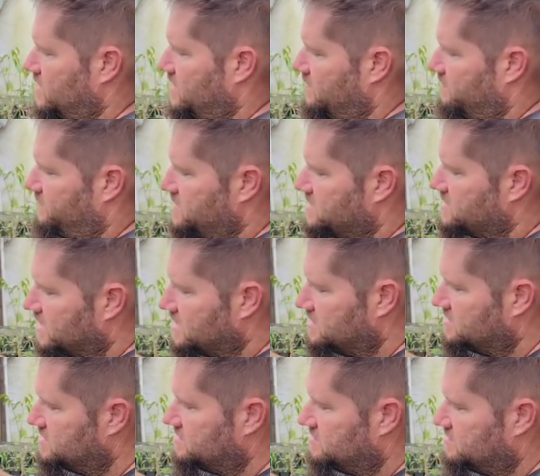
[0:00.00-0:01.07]
And if it
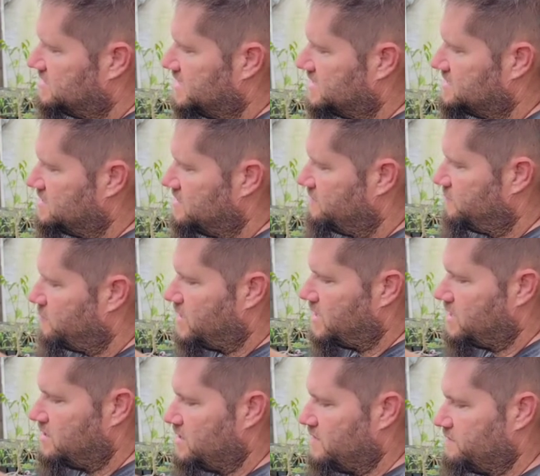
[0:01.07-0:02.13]
does, that's enough
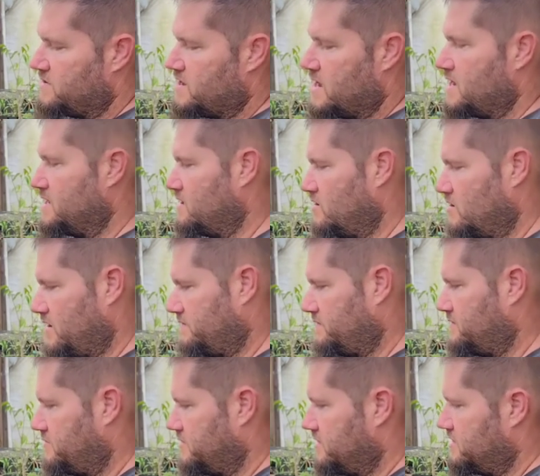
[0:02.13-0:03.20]
wire. If not, I'll have
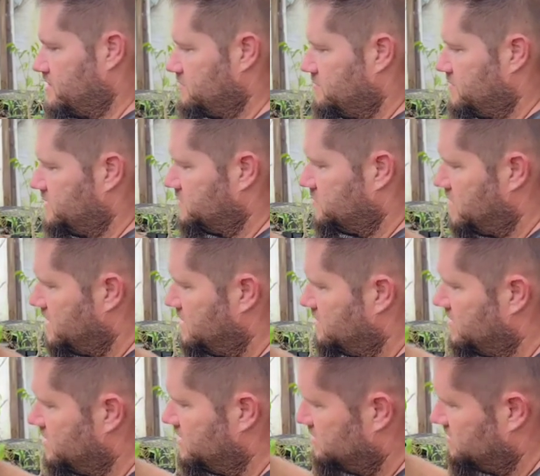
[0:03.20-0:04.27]
to put another piece of wire
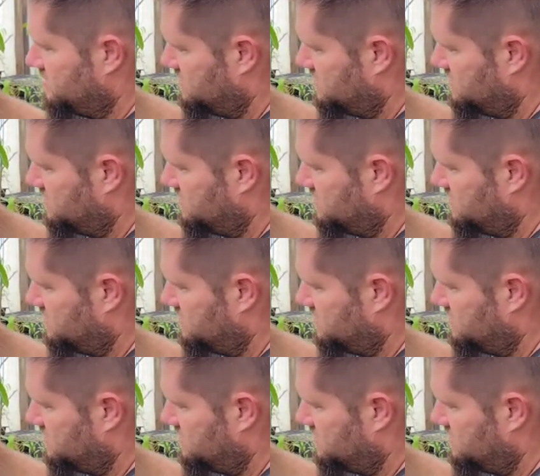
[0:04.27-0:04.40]
on it.